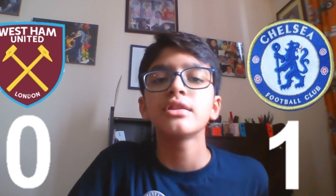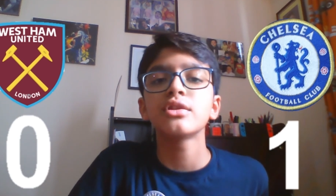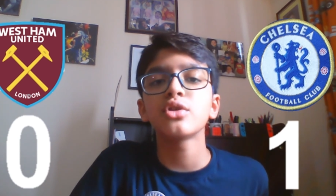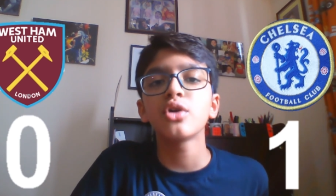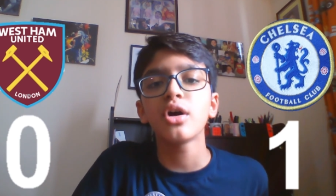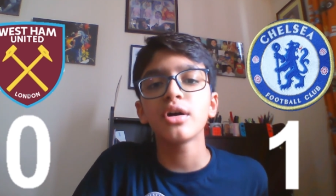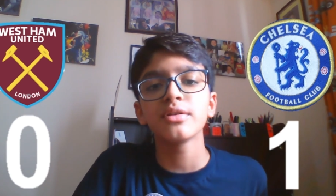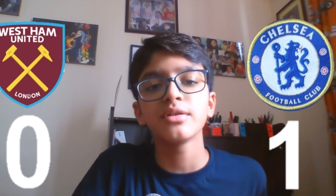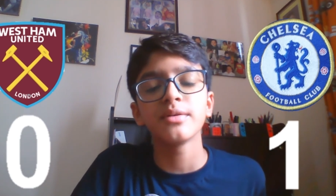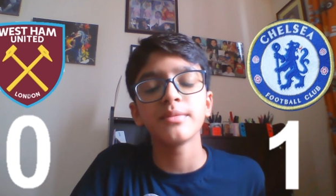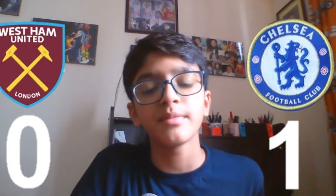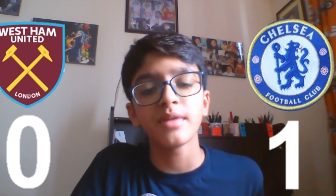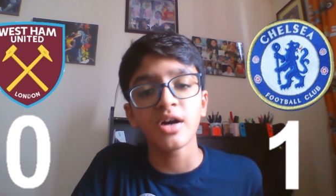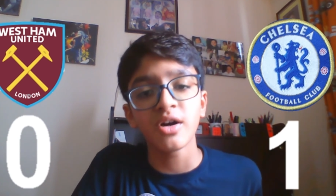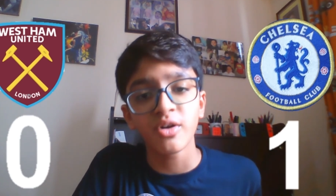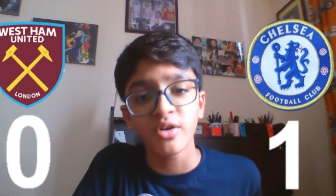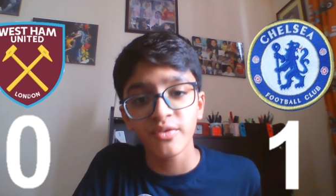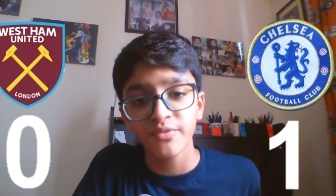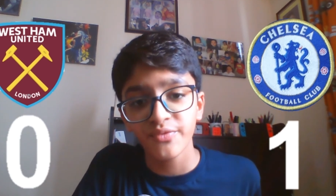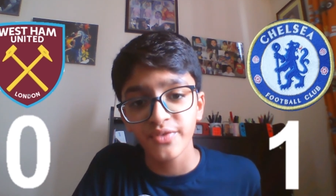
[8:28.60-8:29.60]
Tottenham
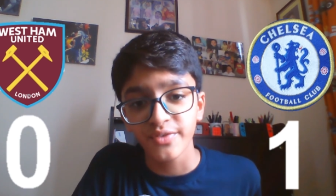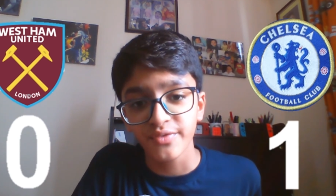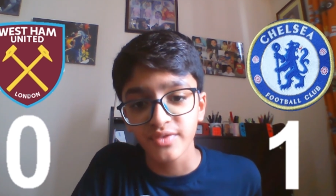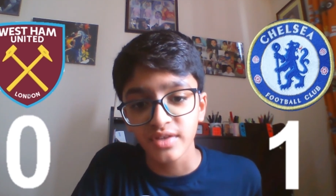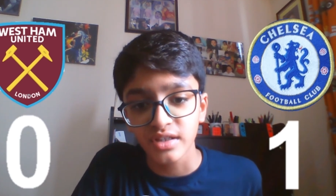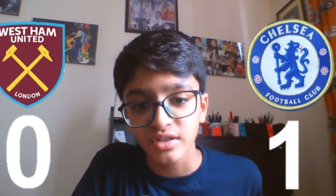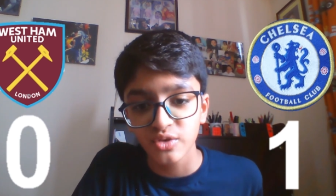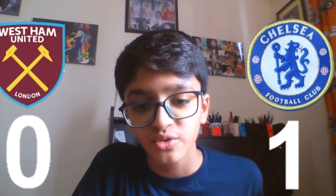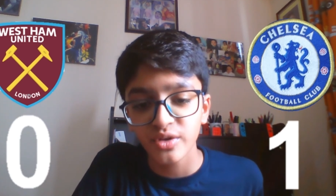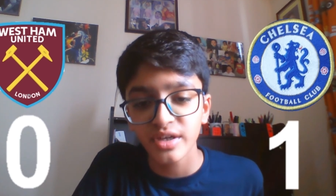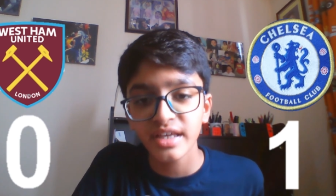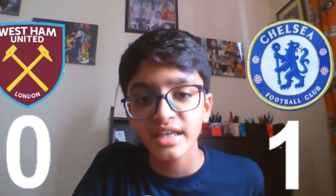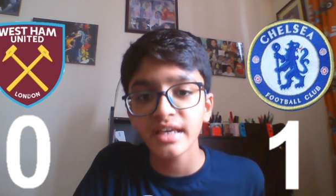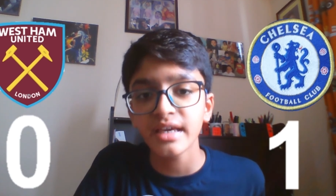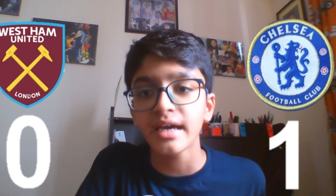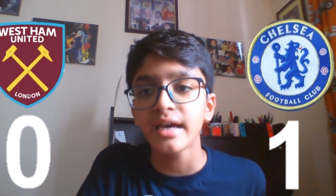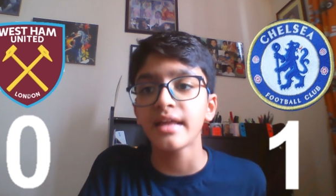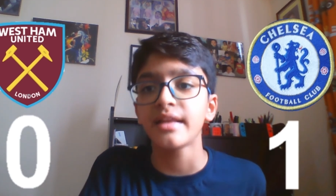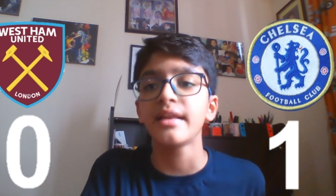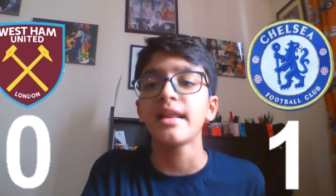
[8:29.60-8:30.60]
are on
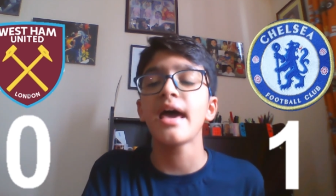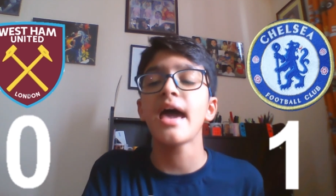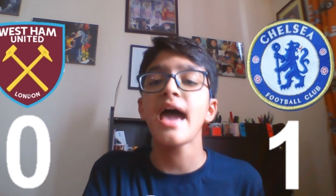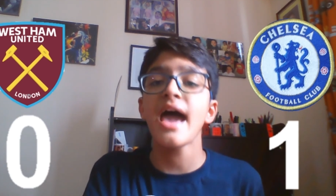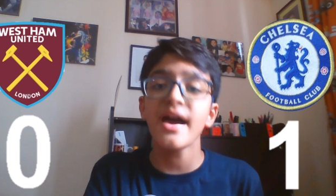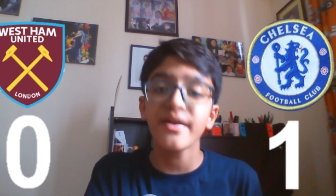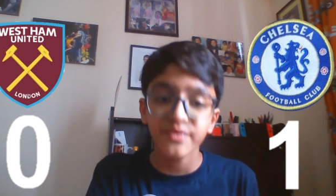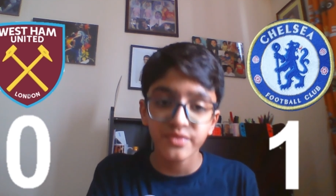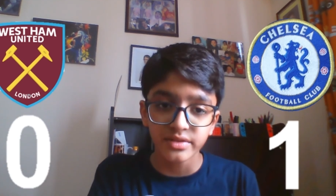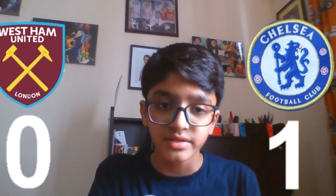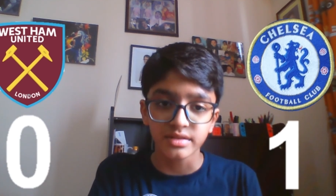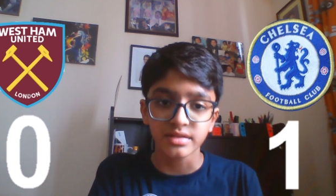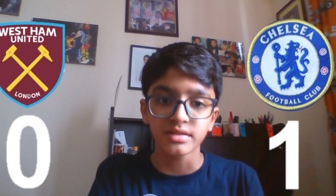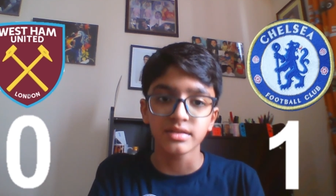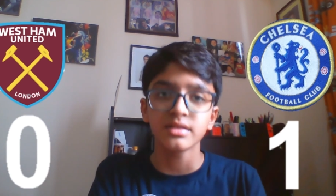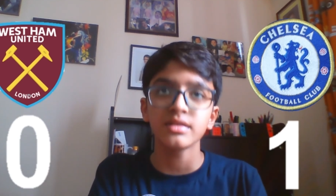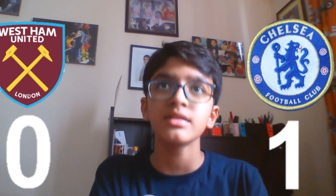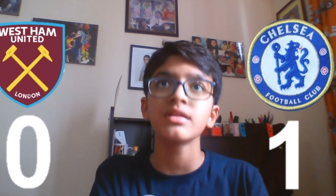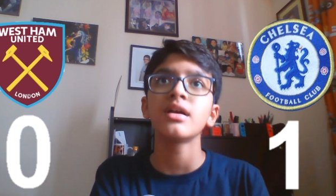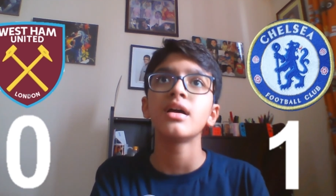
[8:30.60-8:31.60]
53. And
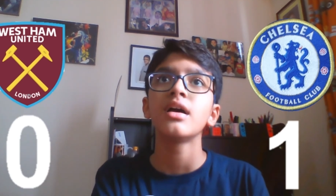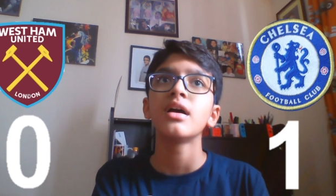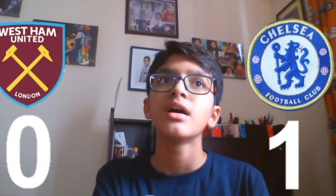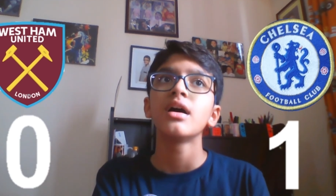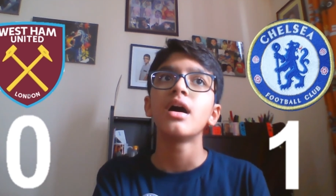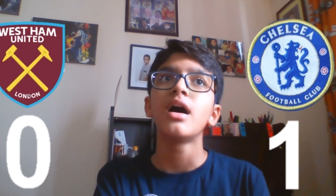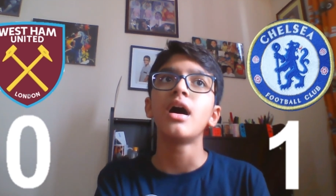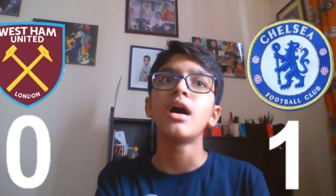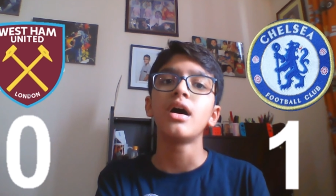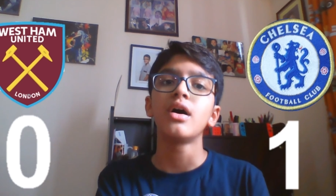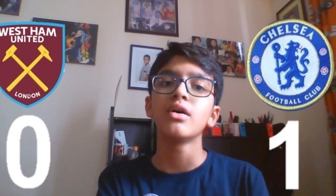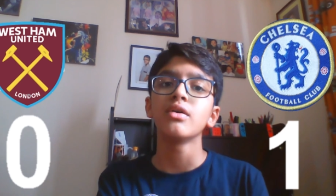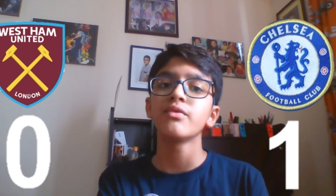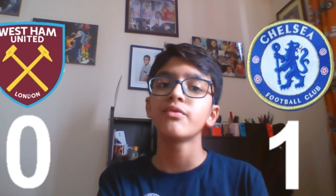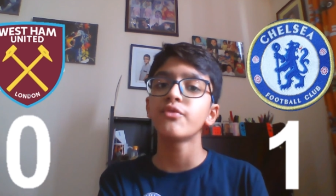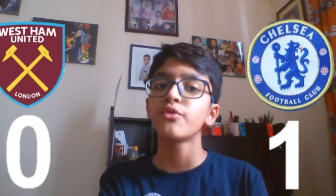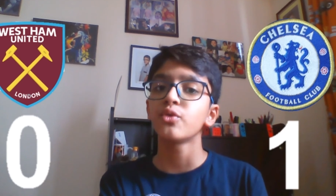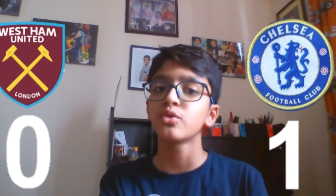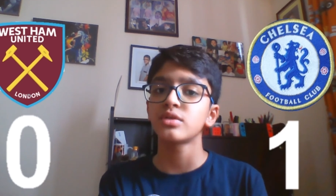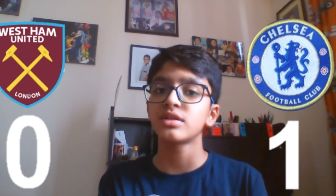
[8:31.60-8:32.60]
Everton are on
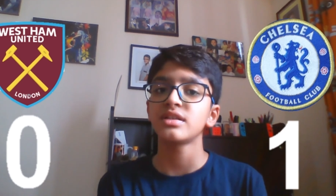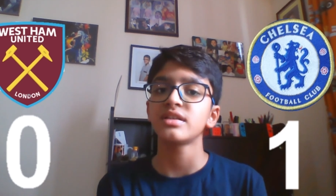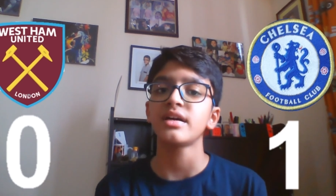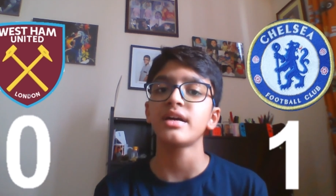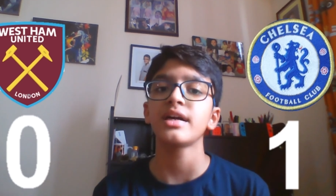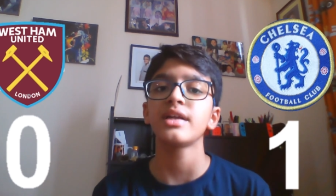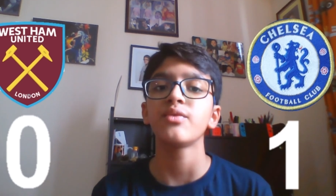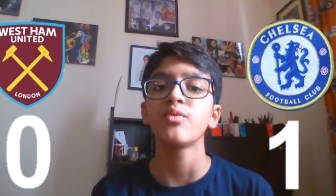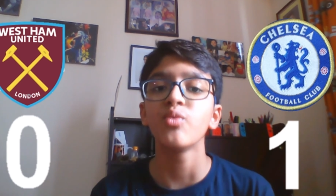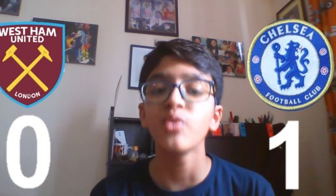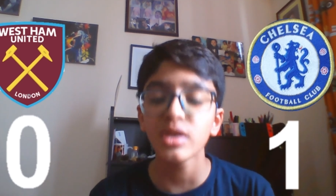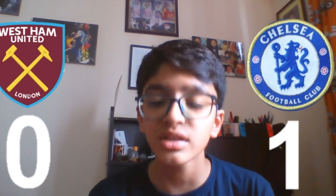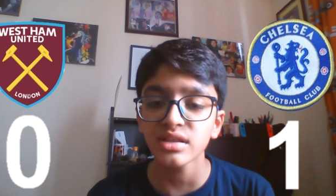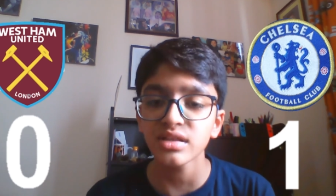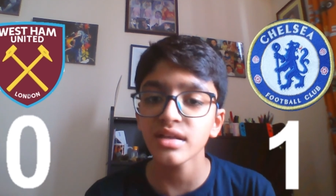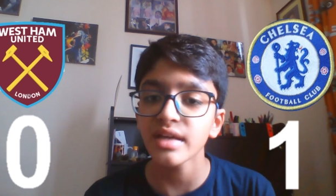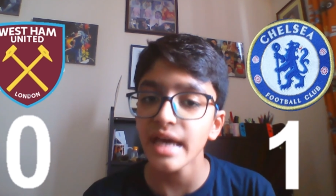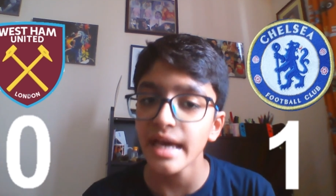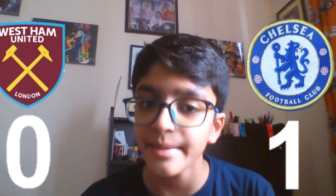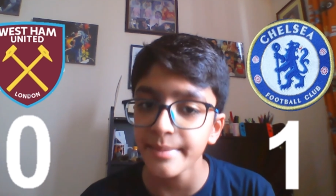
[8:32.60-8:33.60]
49 with
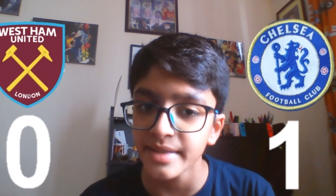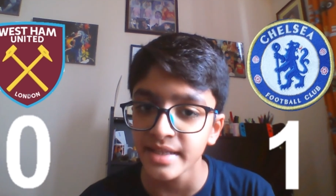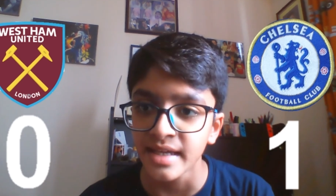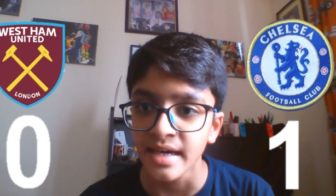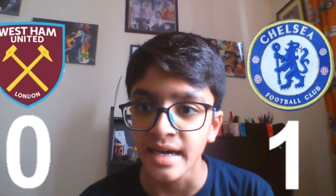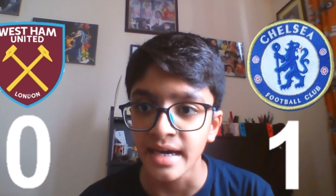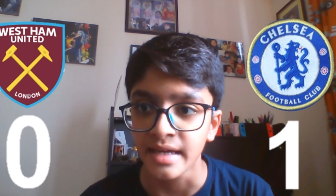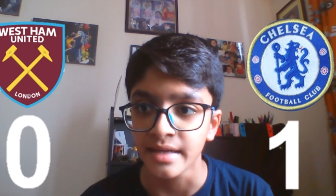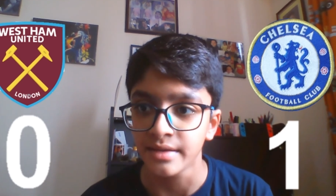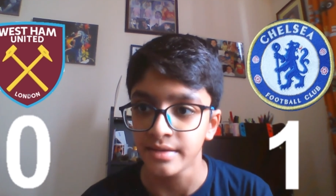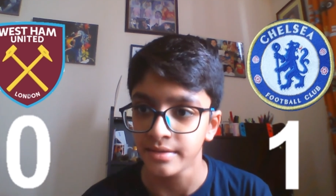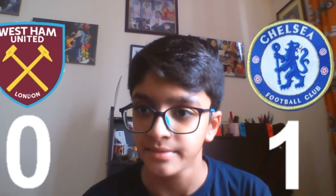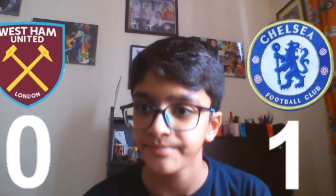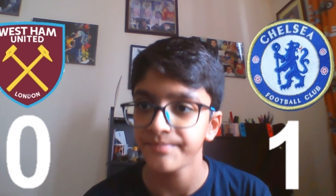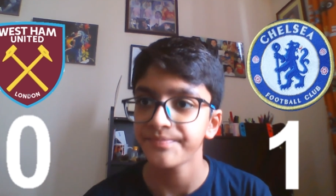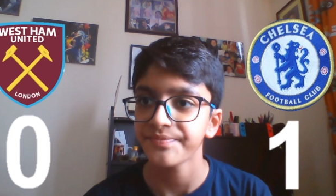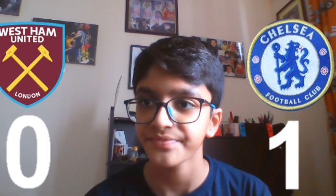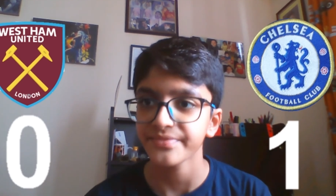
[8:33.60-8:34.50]
a game in hand.